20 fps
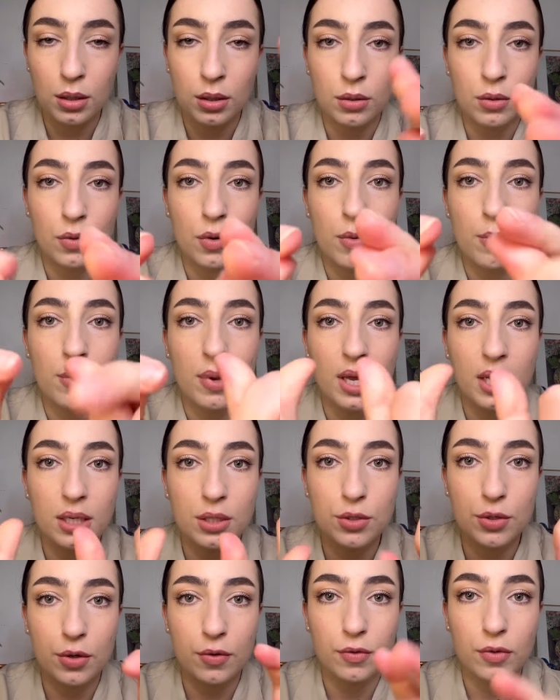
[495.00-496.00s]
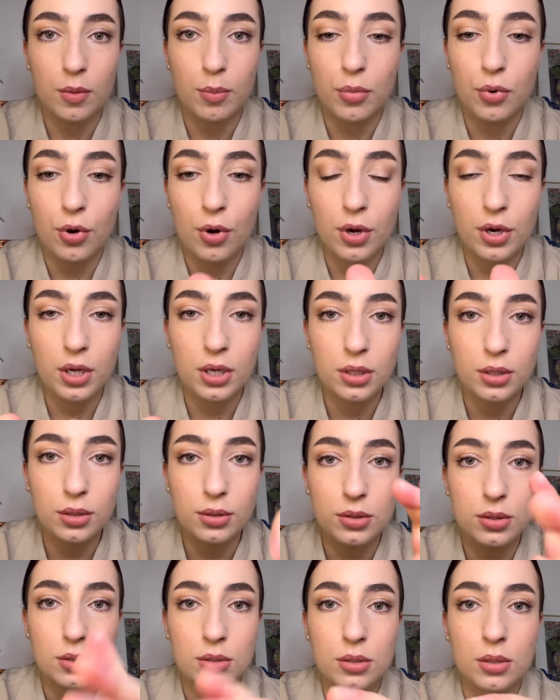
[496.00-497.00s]
the remainder of the
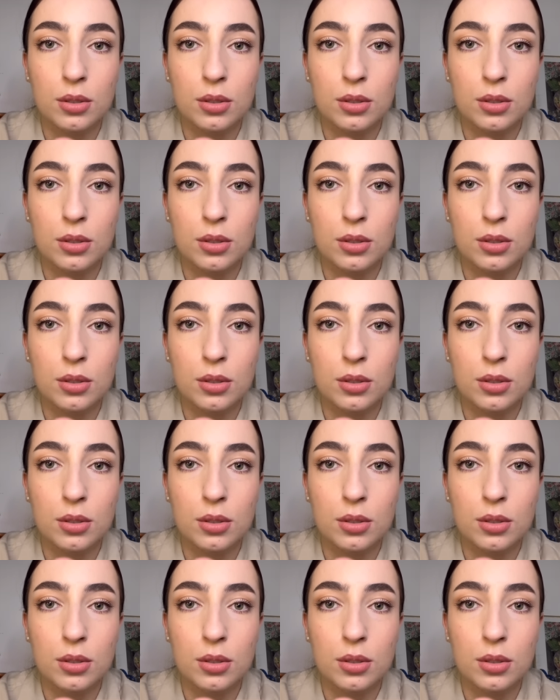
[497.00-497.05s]
products